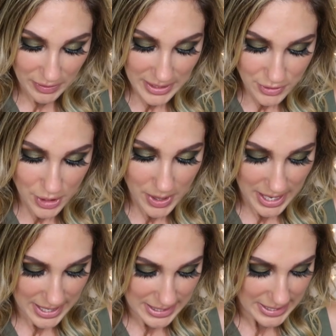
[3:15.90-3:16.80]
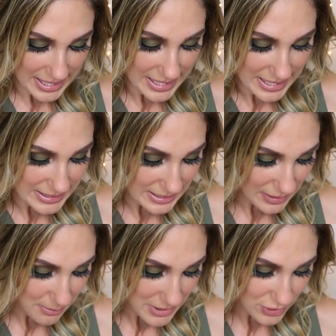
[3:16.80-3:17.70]
let's go ahead and
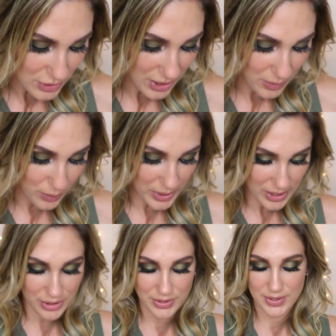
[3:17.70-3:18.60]
let me start with